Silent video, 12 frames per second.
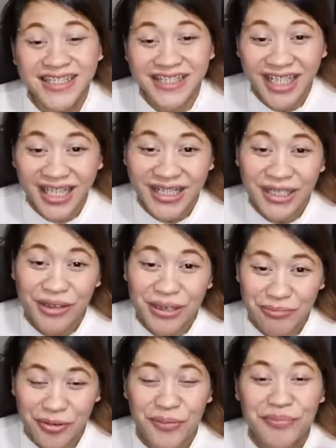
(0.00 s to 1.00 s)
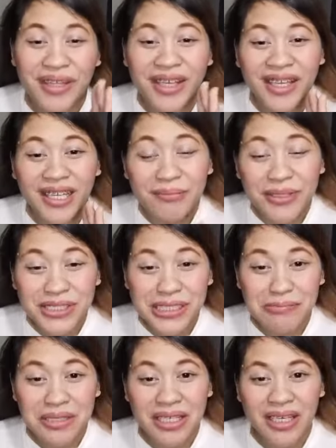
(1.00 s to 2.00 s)
katawan mo, ibig
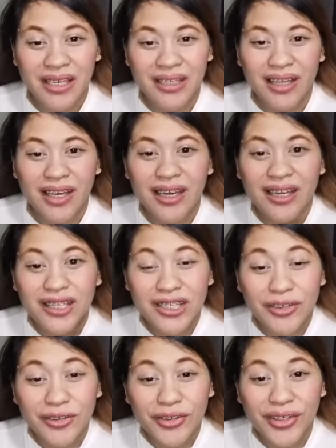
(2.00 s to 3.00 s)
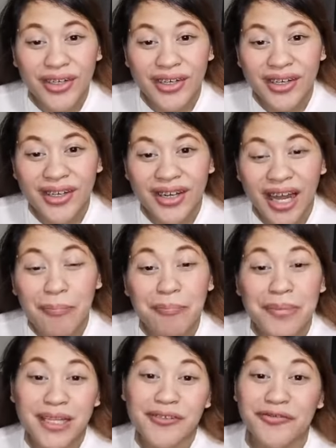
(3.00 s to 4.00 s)
sabihin, you're
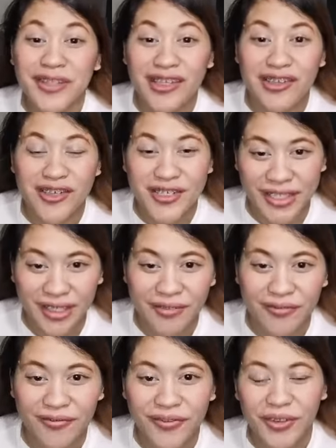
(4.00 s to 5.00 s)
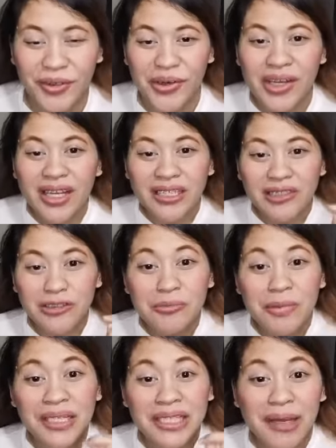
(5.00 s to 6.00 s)
uplifting yourself, no?
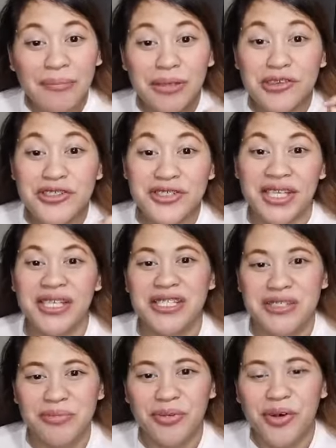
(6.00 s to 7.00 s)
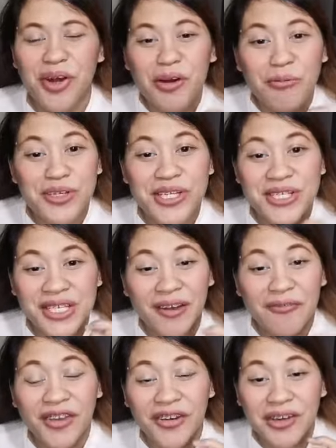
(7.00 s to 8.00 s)
Dumadami yung skills mo, which is a
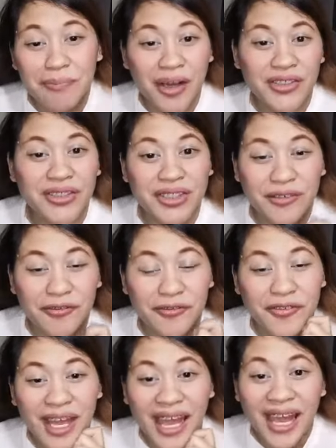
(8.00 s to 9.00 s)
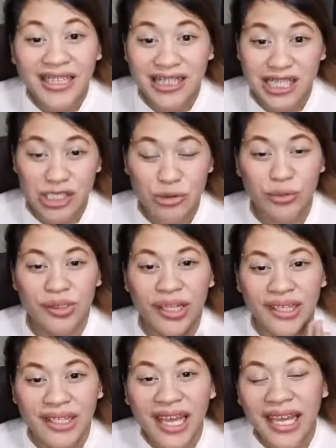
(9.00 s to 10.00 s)
very positive attitude
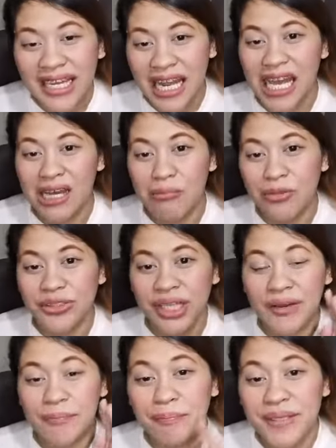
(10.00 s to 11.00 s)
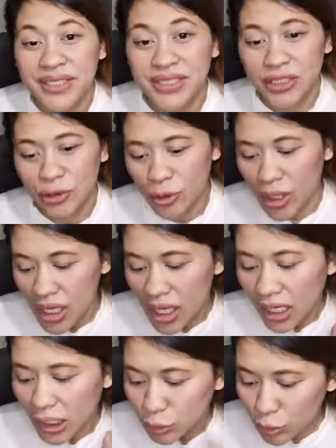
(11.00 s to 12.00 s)
na kailangan mo sa business na to.
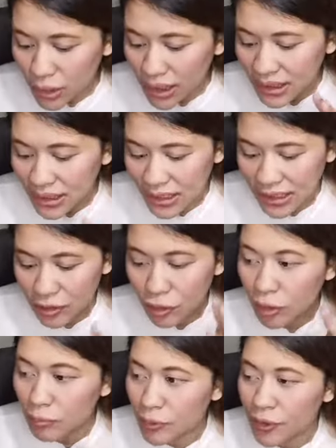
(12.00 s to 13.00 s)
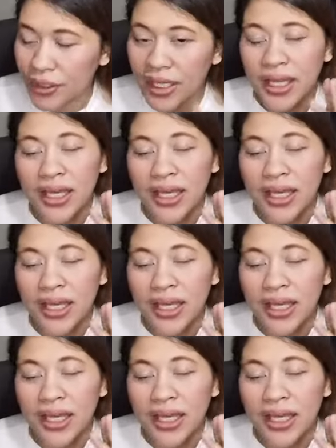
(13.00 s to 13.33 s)
Katulad ni Robert,